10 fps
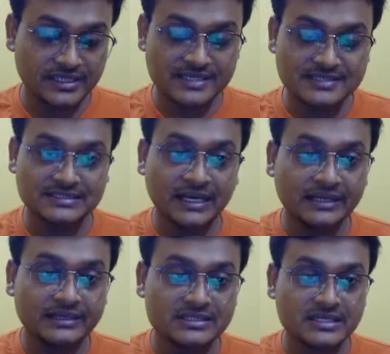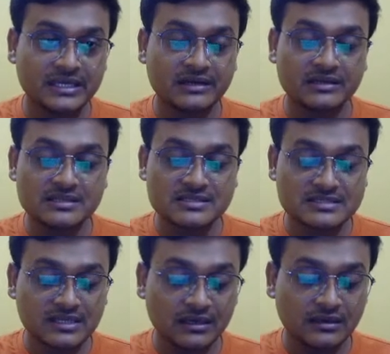Excellent. It is here. This is
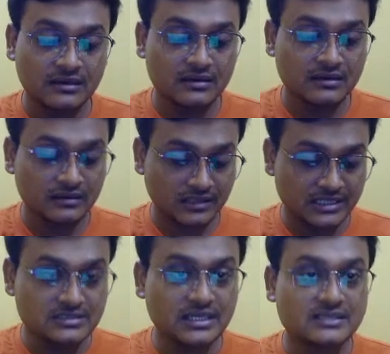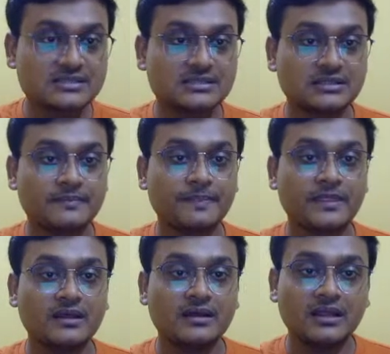the right answer.
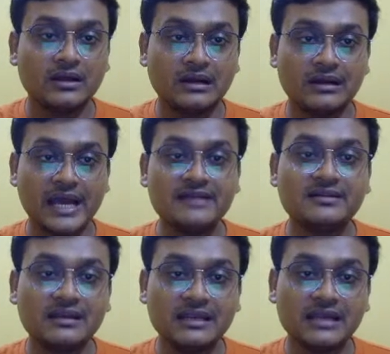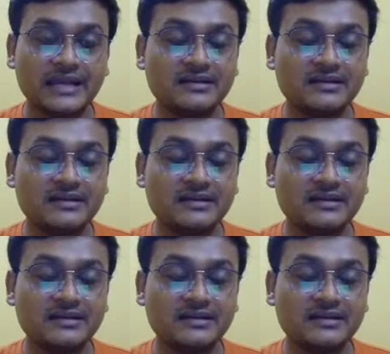Lightly,